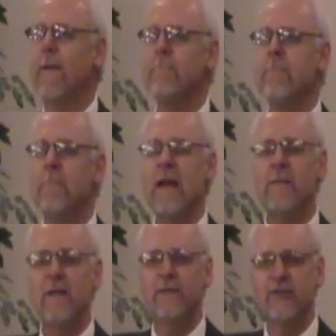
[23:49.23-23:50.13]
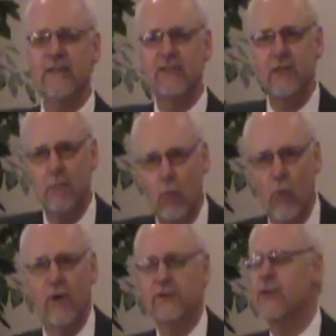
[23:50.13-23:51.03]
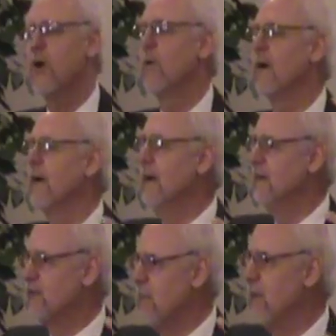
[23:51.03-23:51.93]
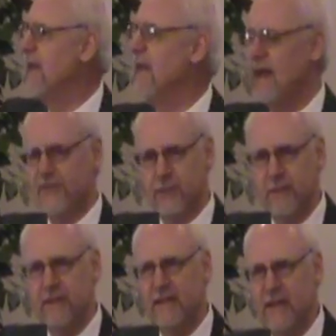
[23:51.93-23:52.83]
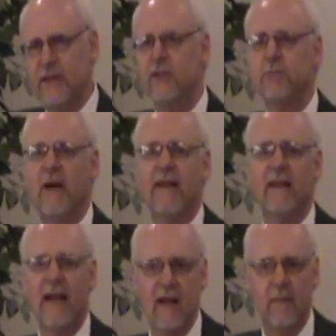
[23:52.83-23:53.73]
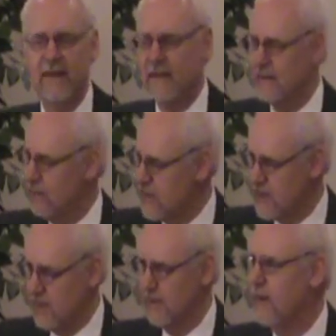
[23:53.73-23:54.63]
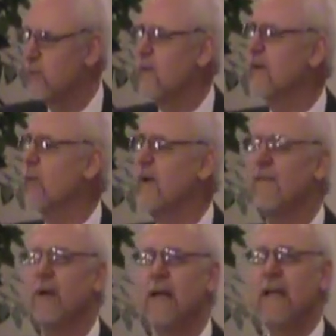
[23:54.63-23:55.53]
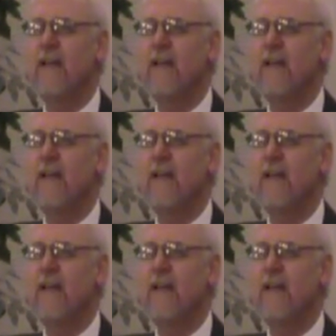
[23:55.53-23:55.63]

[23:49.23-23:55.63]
Or maybe you've seen some war show where somebody has been killed by the enemy and it was their loved one or whatever.